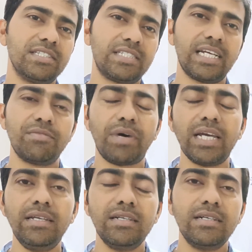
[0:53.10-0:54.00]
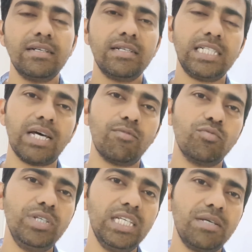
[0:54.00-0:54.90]
set by
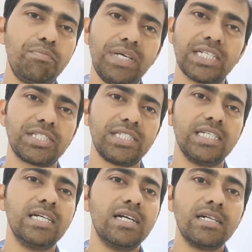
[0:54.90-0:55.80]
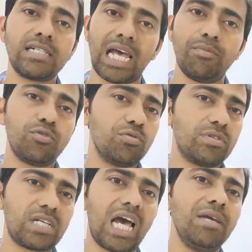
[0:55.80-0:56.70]
WBPSC time
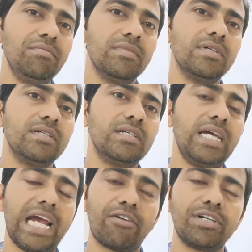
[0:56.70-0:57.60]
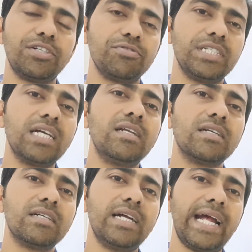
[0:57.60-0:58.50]
to time according to
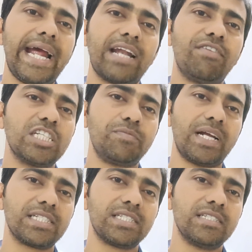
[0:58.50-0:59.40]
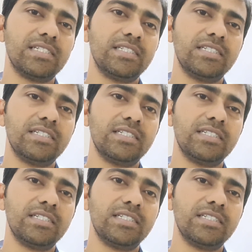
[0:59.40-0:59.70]
their advertisements.